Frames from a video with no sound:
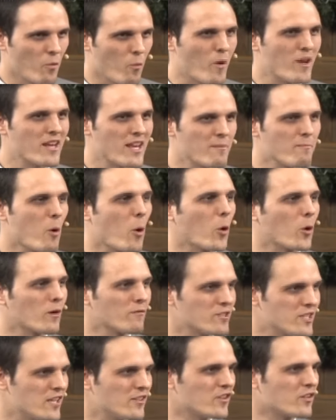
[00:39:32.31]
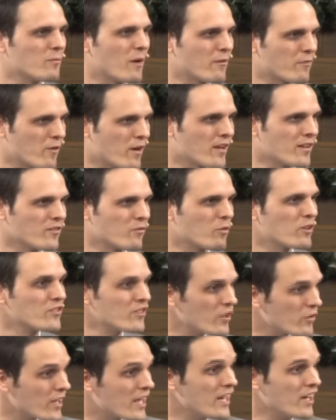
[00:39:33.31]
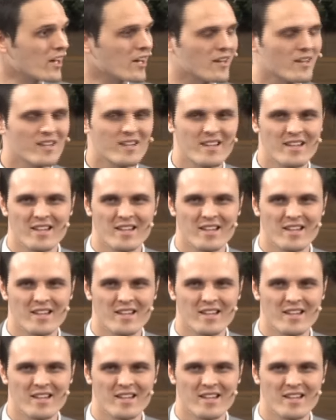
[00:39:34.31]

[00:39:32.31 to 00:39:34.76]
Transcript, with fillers: We need more of Jesus, my friends. We're still here.